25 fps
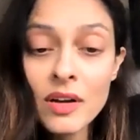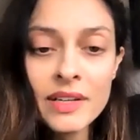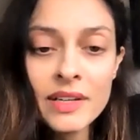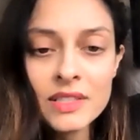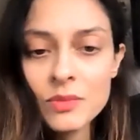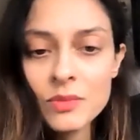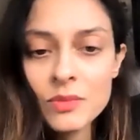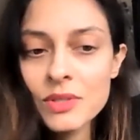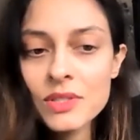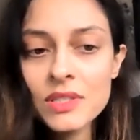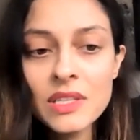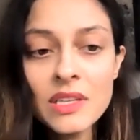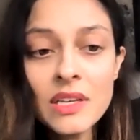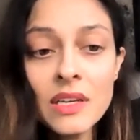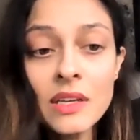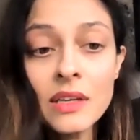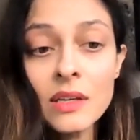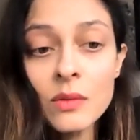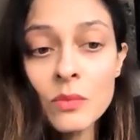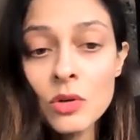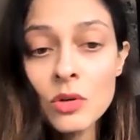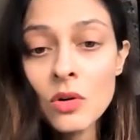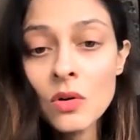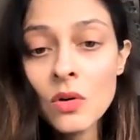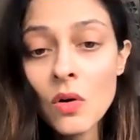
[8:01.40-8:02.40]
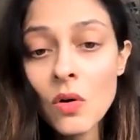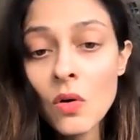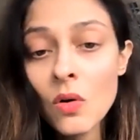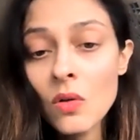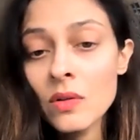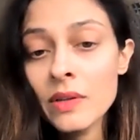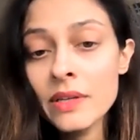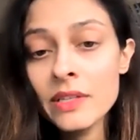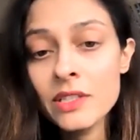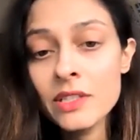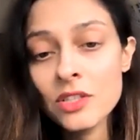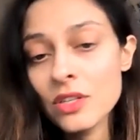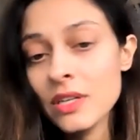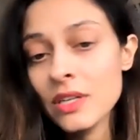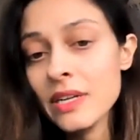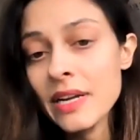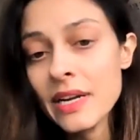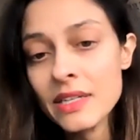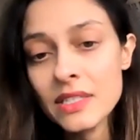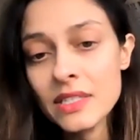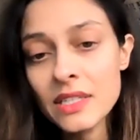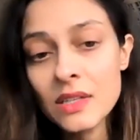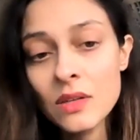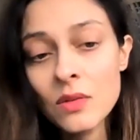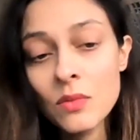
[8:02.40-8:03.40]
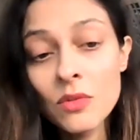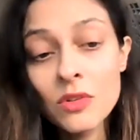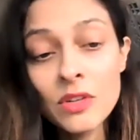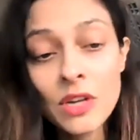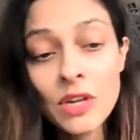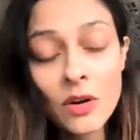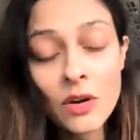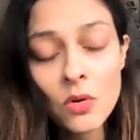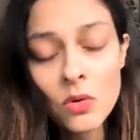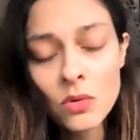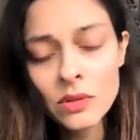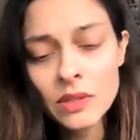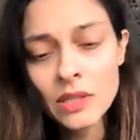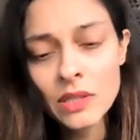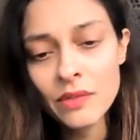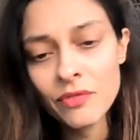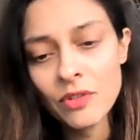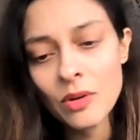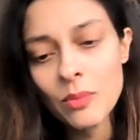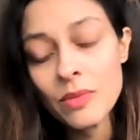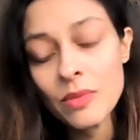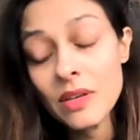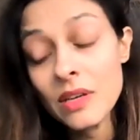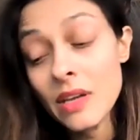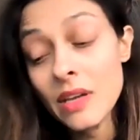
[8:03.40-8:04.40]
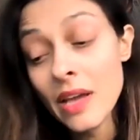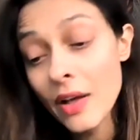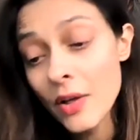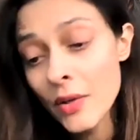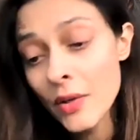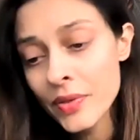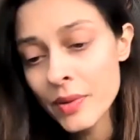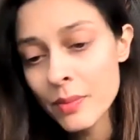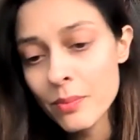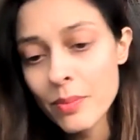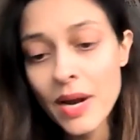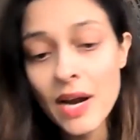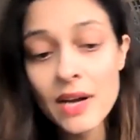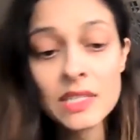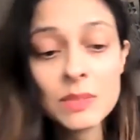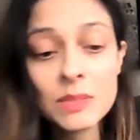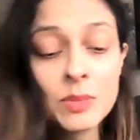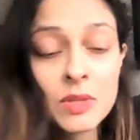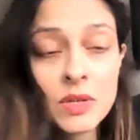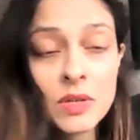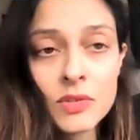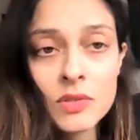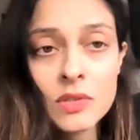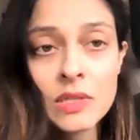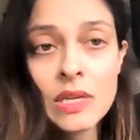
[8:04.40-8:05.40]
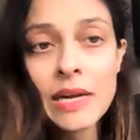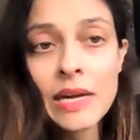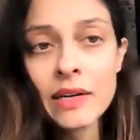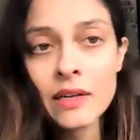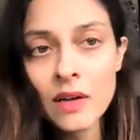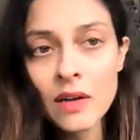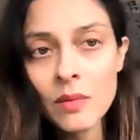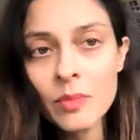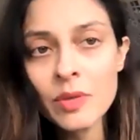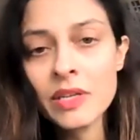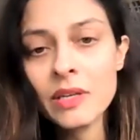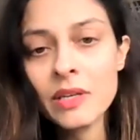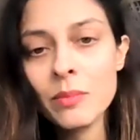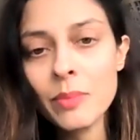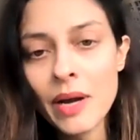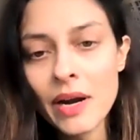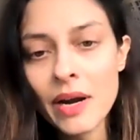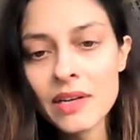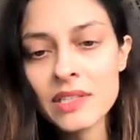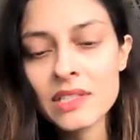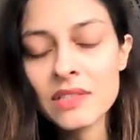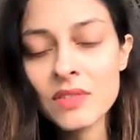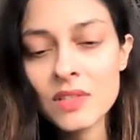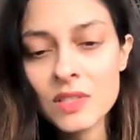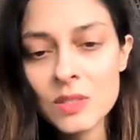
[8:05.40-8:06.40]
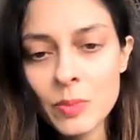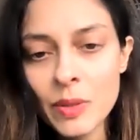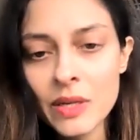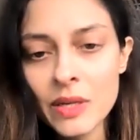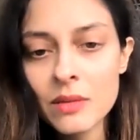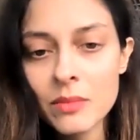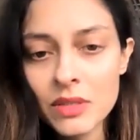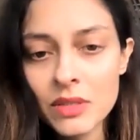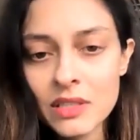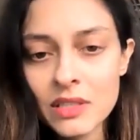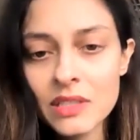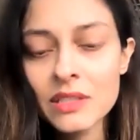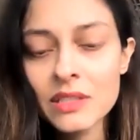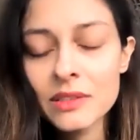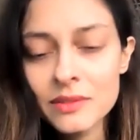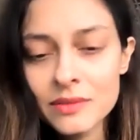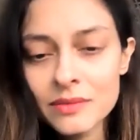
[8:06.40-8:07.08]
as we're seeing, and we're all interconnected, not only from the health impacts, but also the economic impacts of this pandemic.